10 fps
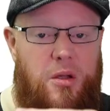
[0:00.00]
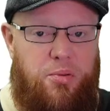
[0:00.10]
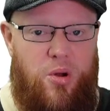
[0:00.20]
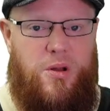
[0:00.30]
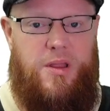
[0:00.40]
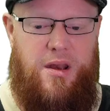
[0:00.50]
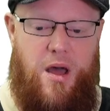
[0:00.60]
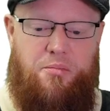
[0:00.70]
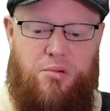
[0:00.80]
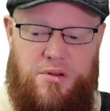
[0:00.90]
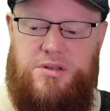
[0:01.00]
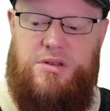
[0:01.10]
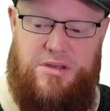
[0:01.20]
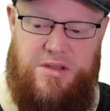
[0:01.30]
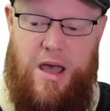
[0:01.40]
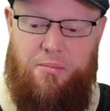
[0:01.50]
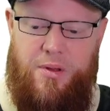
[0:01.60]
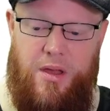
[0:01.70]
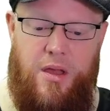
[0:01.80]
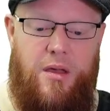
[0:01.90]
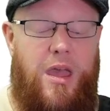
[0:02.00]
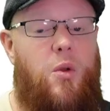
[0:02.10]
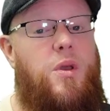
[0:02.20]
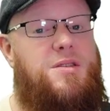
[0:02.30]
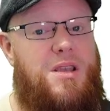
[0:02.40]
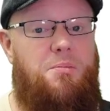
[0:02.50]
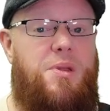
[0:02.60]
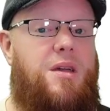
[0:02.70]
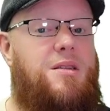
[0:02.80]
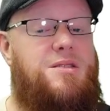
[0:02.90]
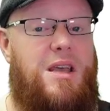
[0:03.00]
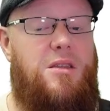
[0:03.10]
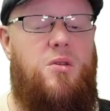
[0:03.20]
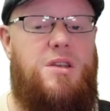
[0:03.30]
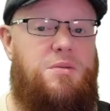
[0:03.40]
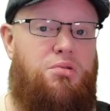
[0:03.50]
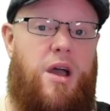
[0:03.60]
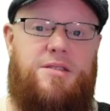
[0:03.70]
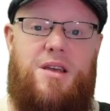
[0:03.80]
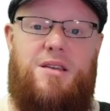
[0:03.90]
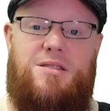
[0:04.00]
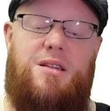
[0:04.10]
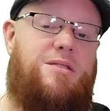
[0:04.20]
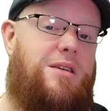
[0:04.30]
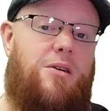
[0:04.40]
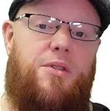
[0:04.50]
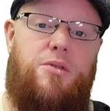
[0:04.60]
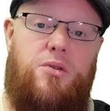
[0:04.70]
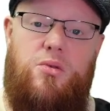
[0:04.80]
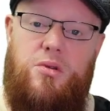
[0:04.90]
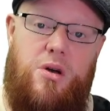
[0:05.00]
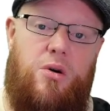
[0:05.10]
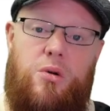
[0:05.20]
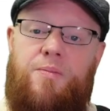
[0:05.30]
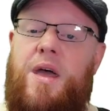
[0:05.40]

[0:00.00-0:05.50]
percolate upwards step. And we simply continue this process until the new node